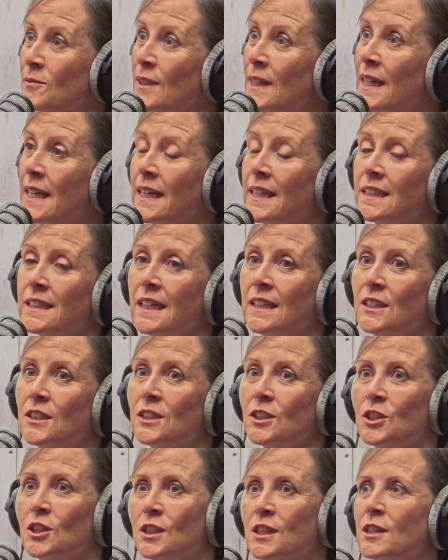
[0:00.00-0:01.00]
really, and
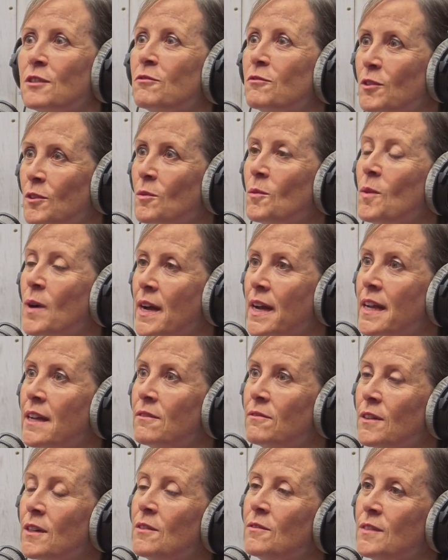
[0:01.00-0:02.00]
it's such a different
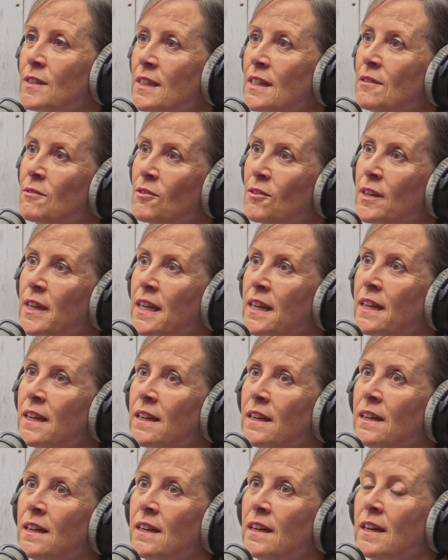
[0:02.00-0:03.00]
way of
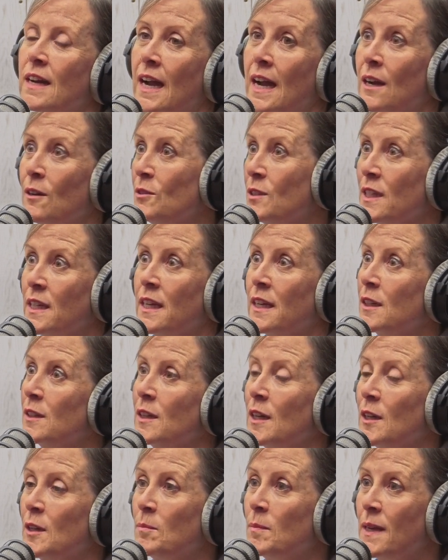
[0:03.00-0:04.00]
delivering housing
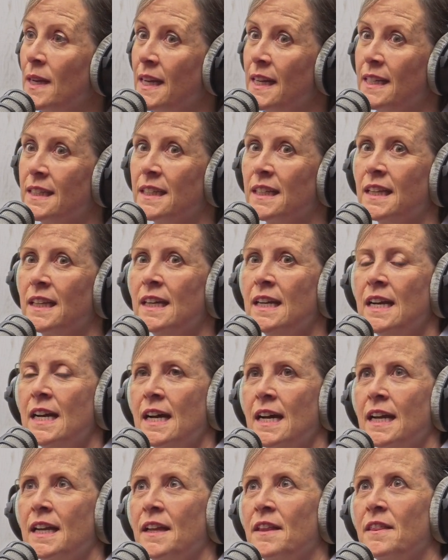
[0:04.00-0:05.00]
and a place. And
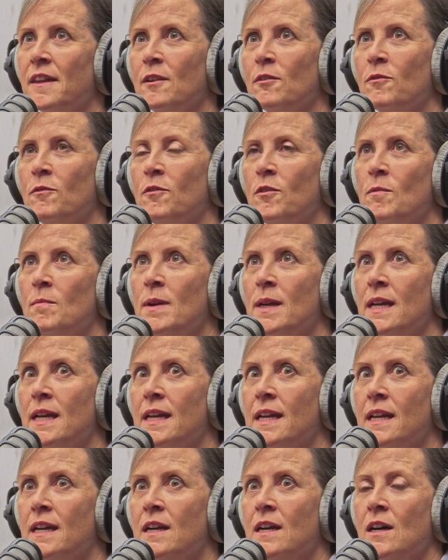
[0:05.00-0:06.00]
I think for
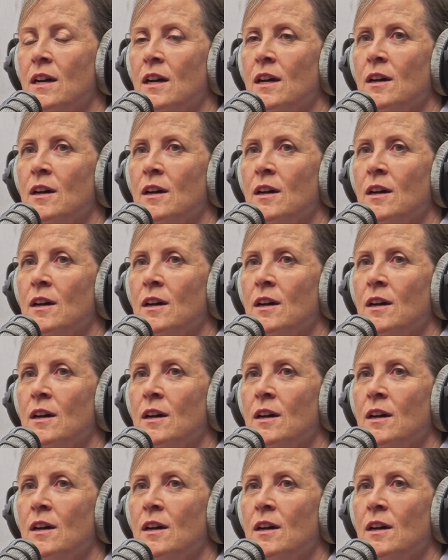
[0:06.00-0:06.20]
me,